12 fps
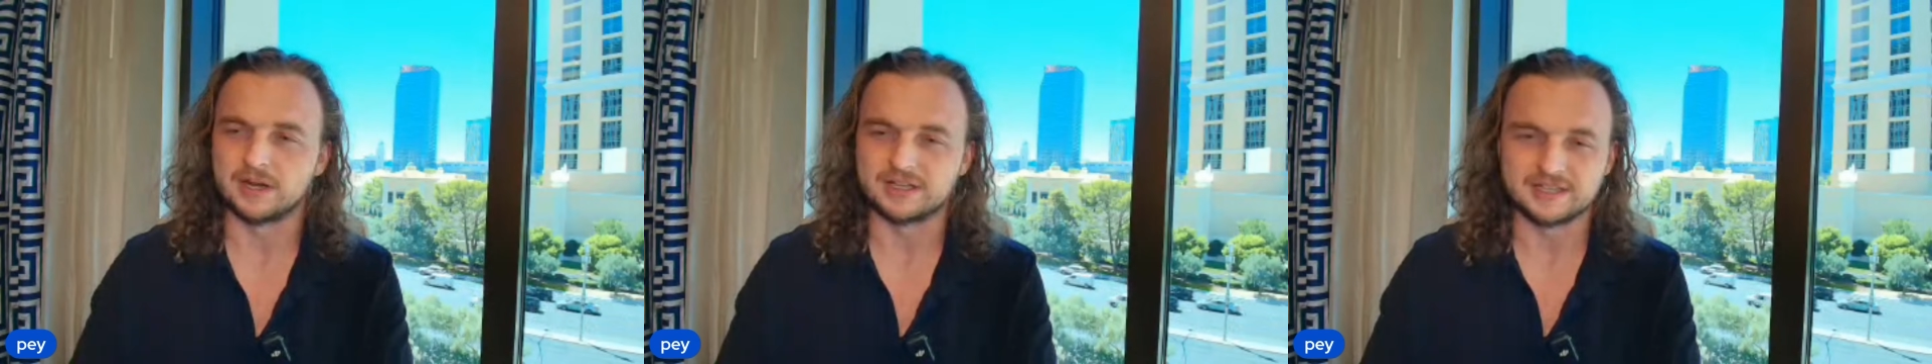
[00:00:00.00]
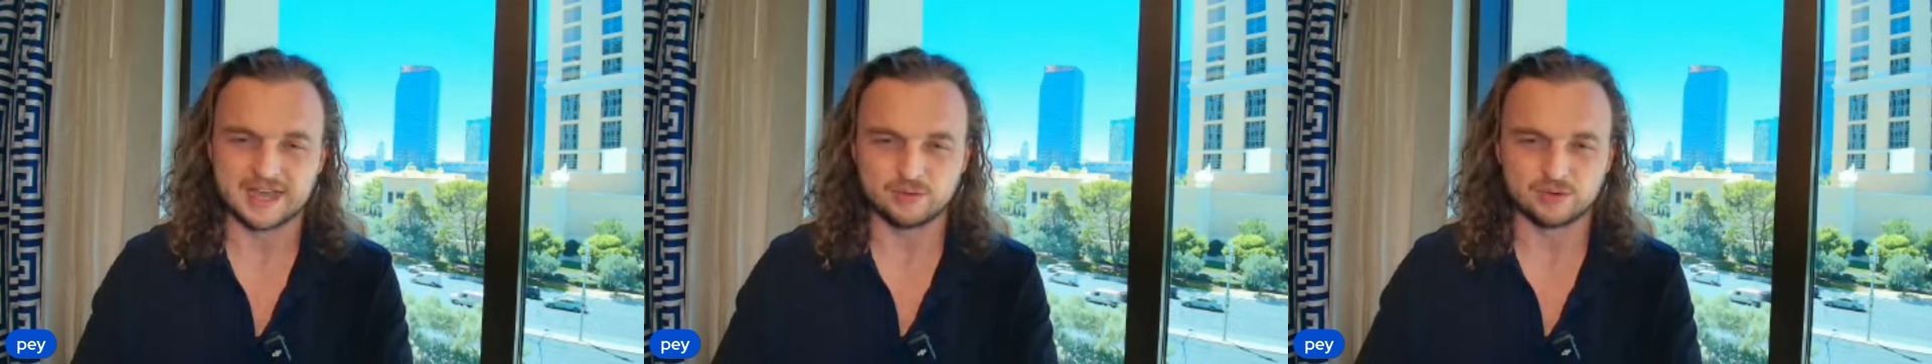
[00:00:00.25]

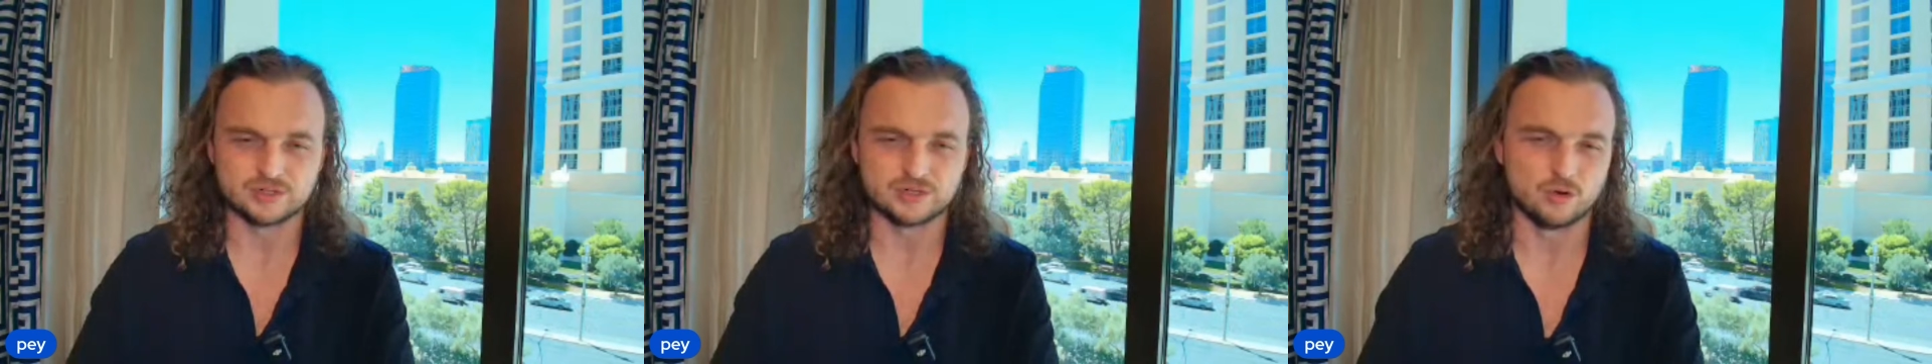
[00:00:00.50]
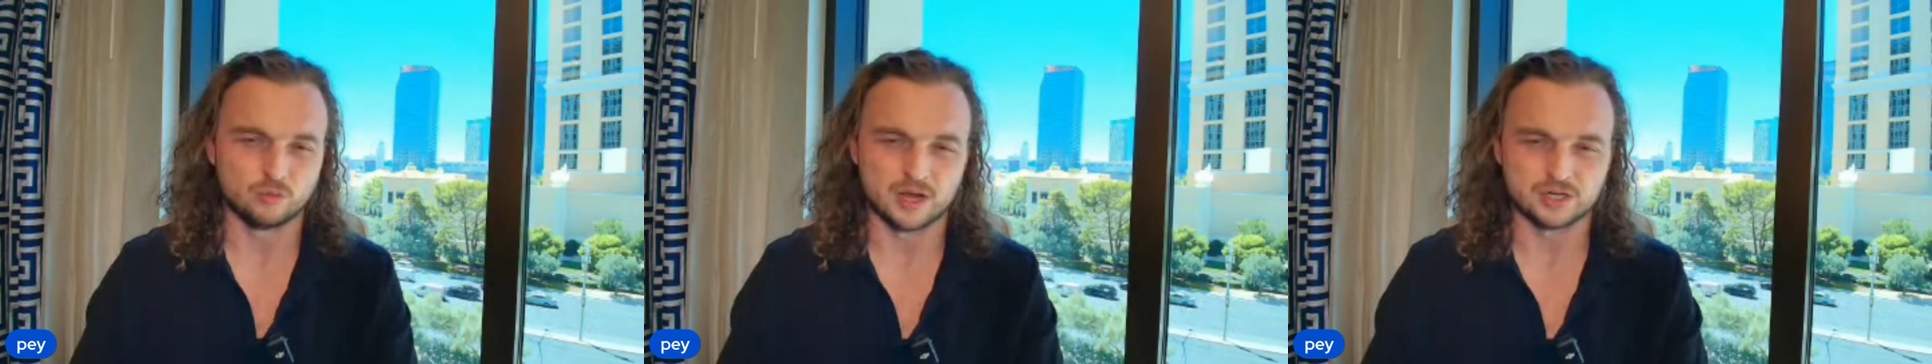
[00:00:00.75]
But again,
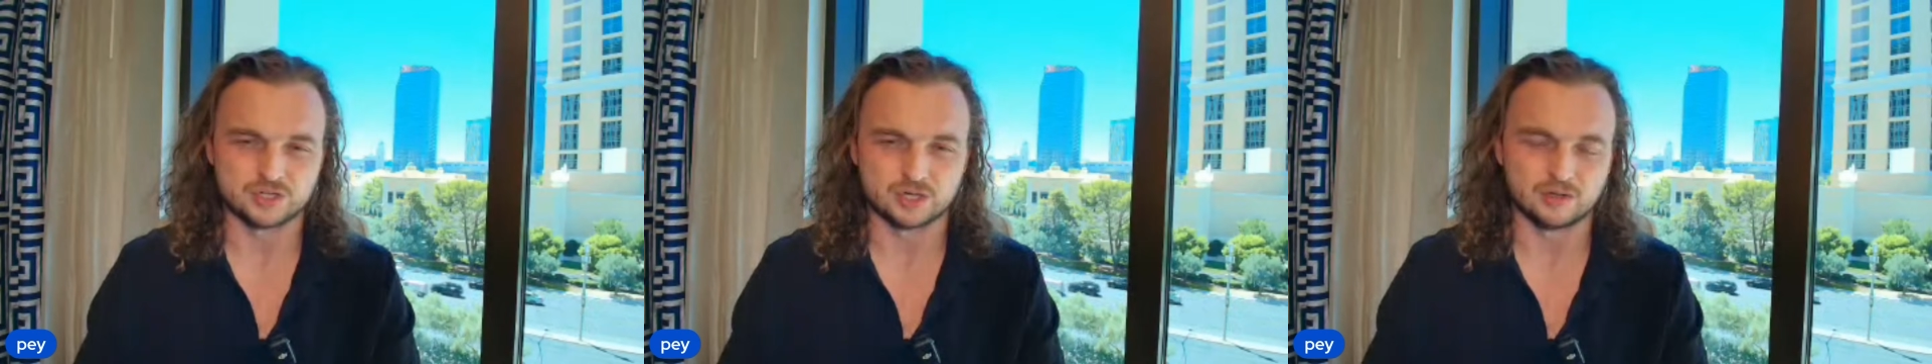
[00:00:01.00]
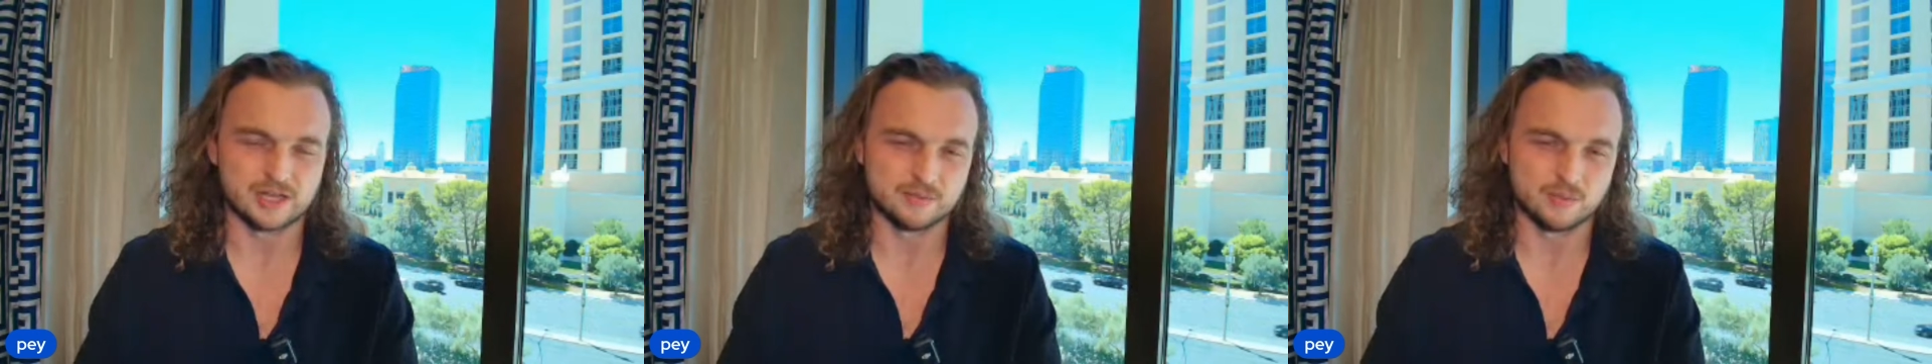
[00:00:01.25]
there's no
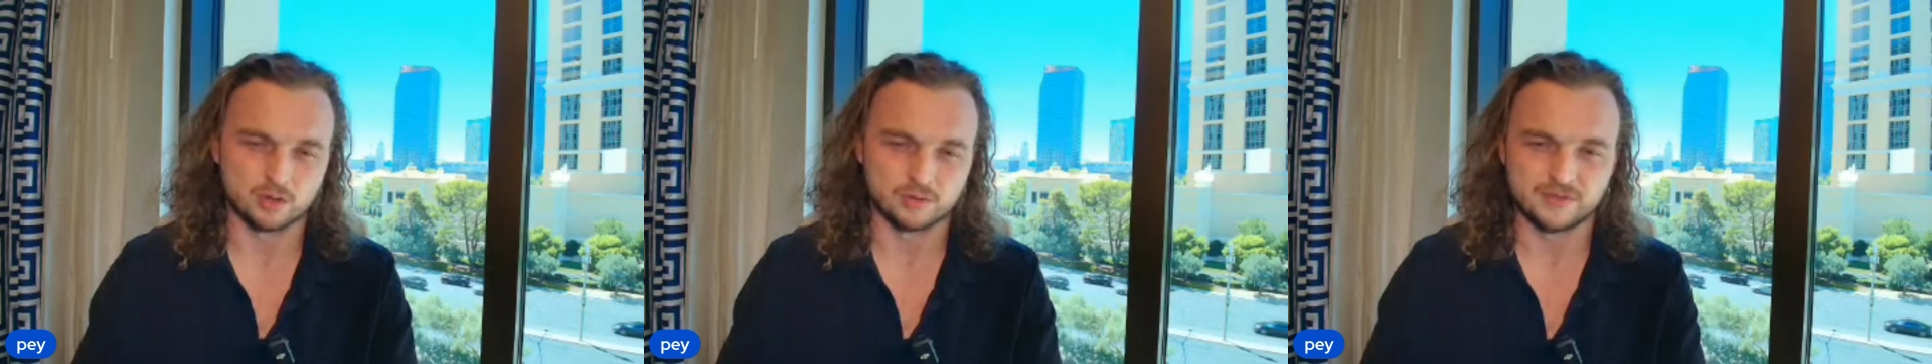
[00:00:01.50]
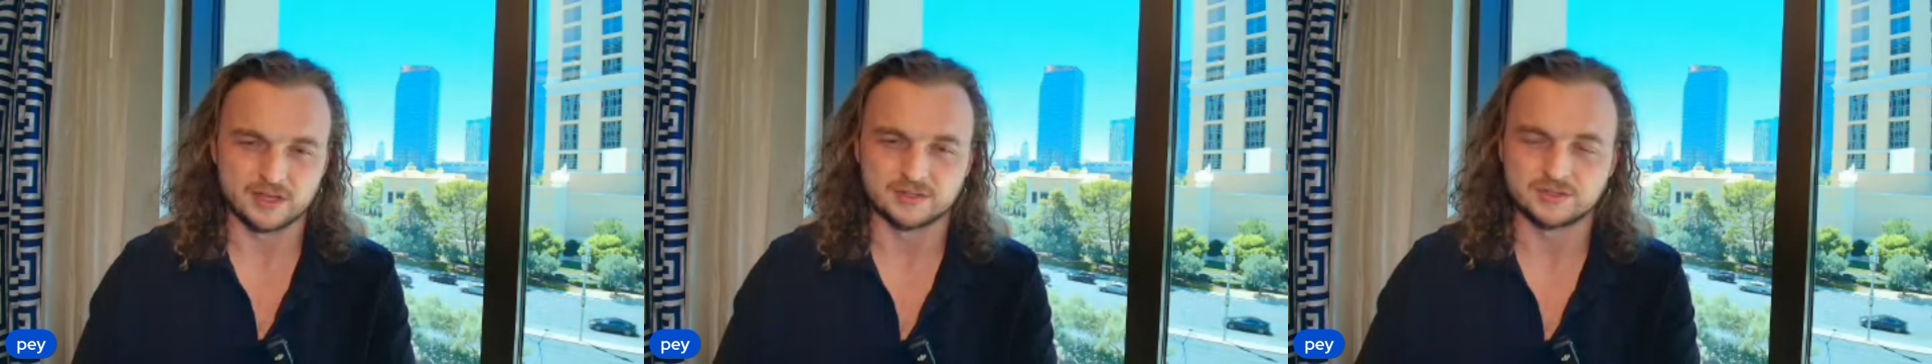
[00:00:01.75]
rush to claim
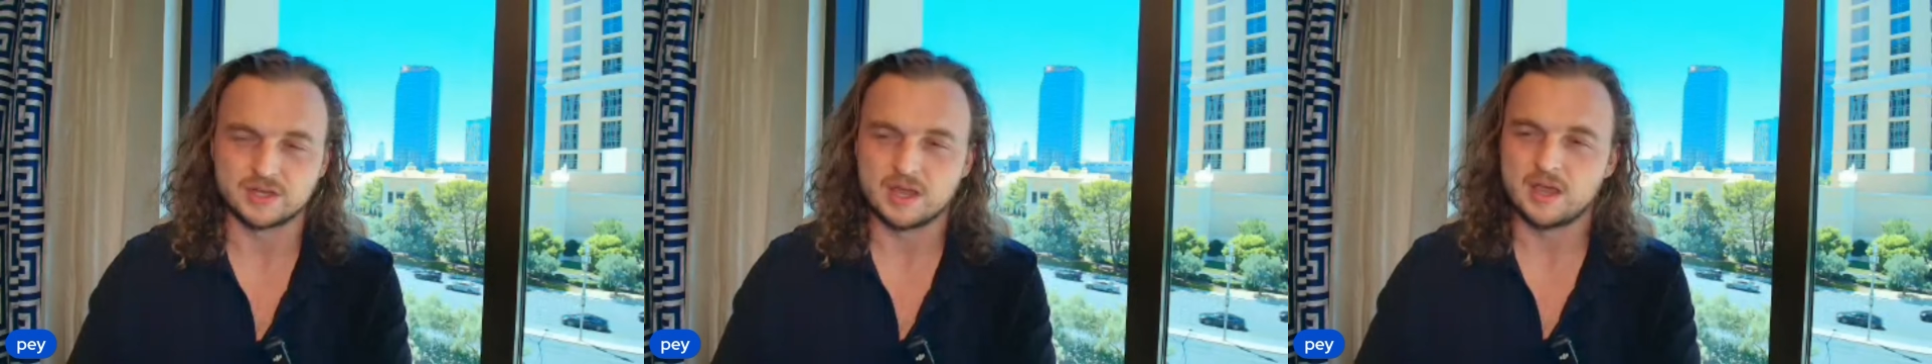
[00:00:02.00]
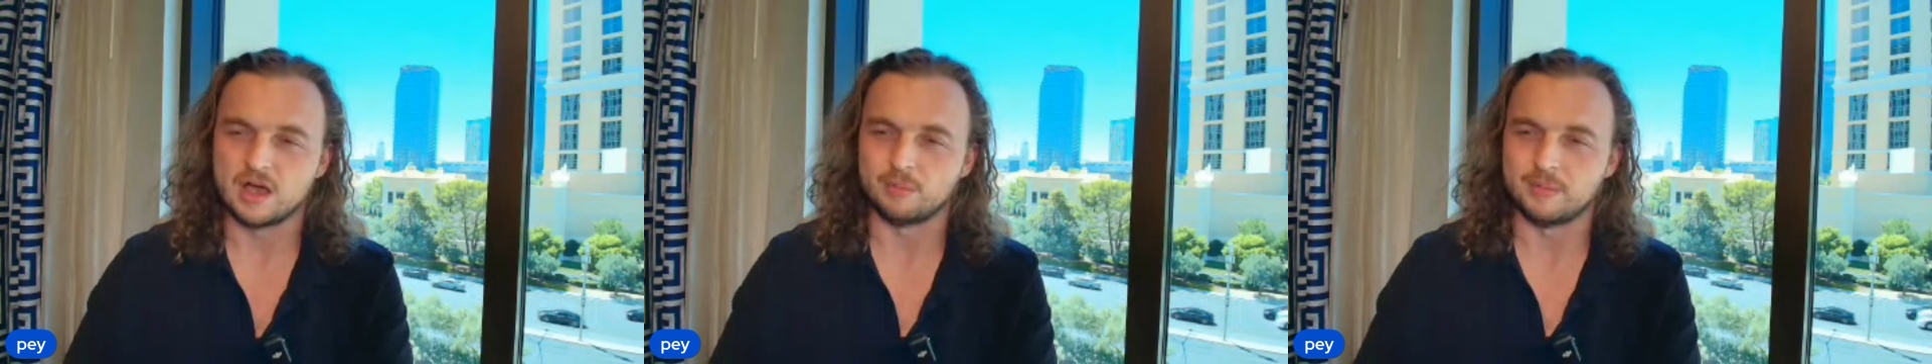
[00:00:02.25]
all of
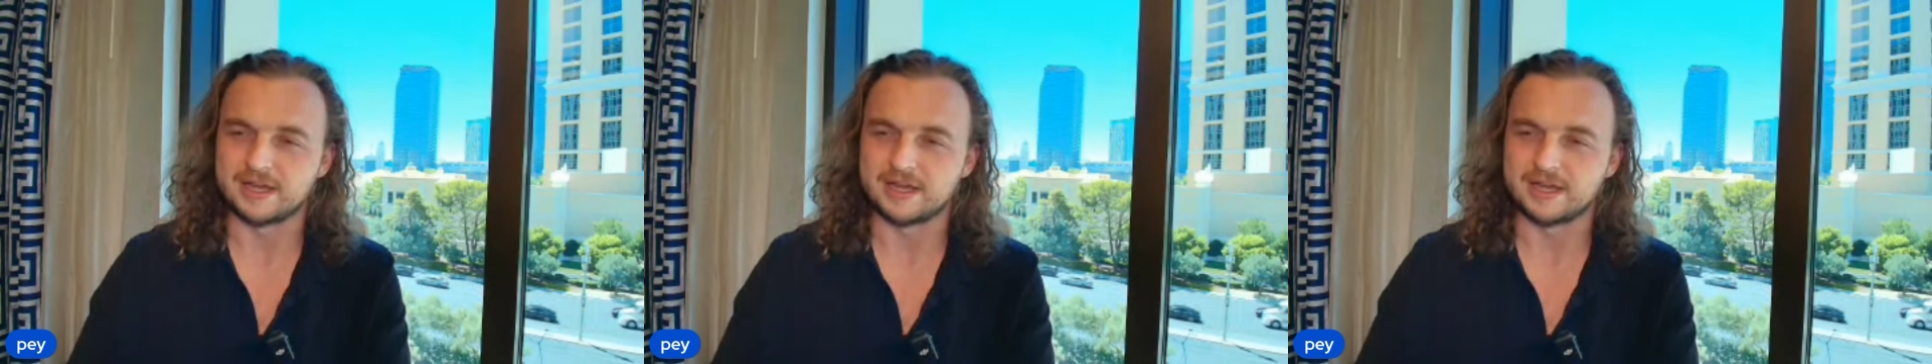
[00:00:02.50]
this.